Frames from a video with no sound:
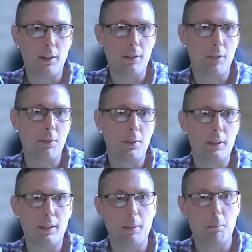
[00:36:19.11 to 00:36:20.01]
You're definitely
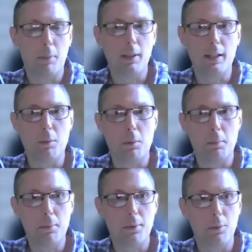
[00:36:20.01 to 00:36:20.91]
going to get money at
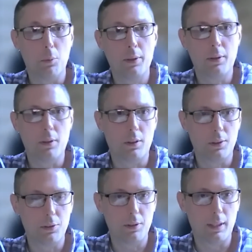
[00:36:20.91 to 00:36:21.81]
one point with
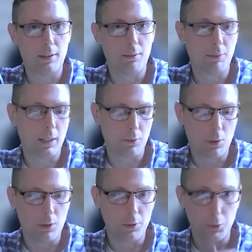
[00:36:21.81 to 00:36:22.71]
gold, get
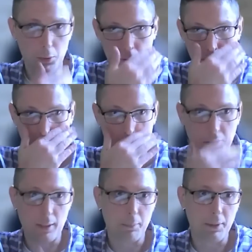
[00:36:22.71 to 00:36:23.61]
gold jewelry or
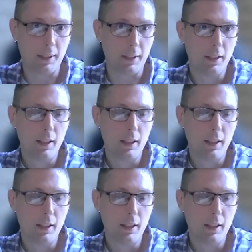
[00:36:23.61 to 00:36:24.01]
something.